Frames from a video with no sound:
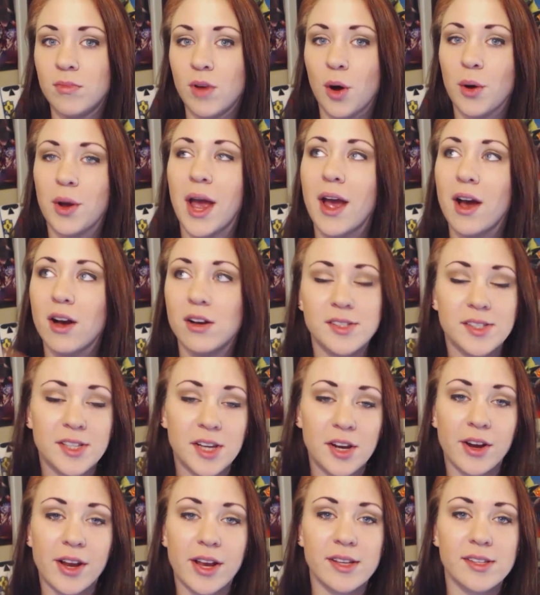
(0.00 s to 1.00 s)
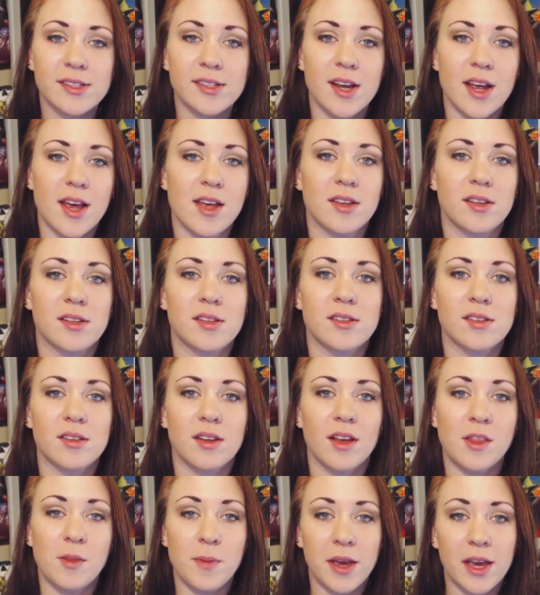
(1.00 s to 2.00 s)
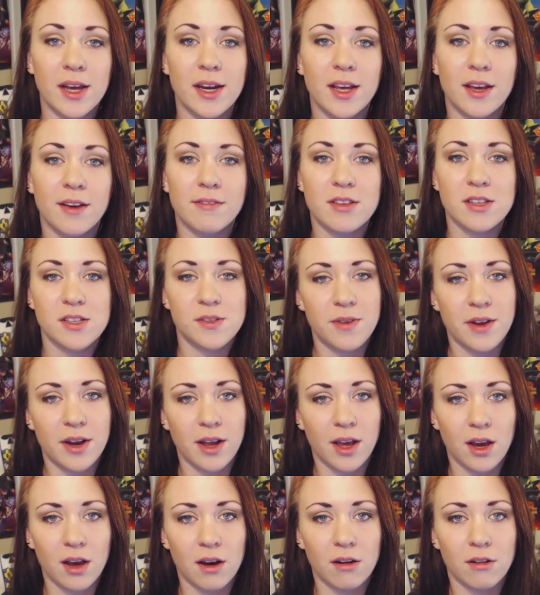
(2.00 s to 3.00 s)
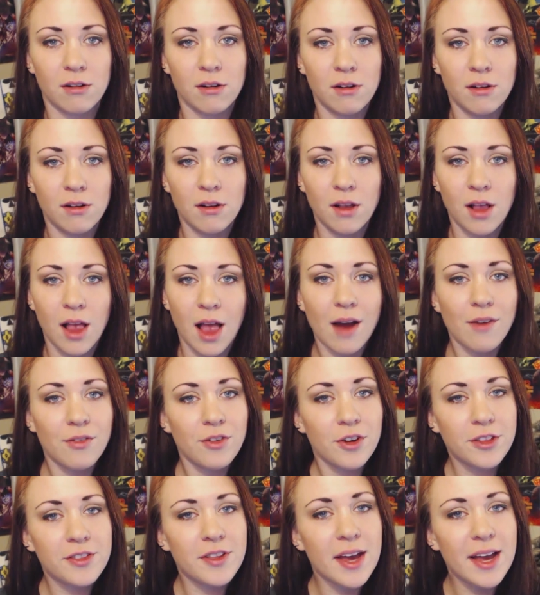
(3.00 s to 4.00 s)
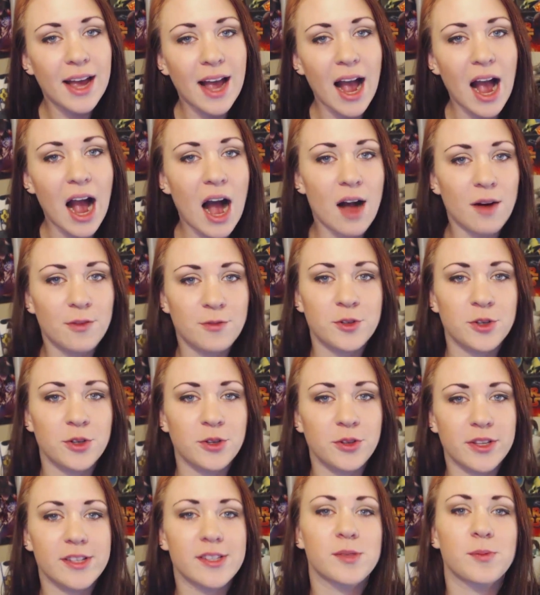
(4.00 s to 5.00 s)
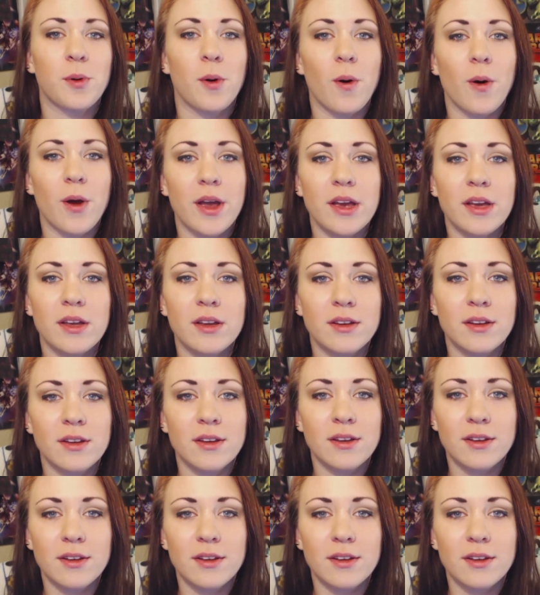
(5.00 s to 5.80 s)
Okay, all seriousness, at the beginning of this video, everything after this point,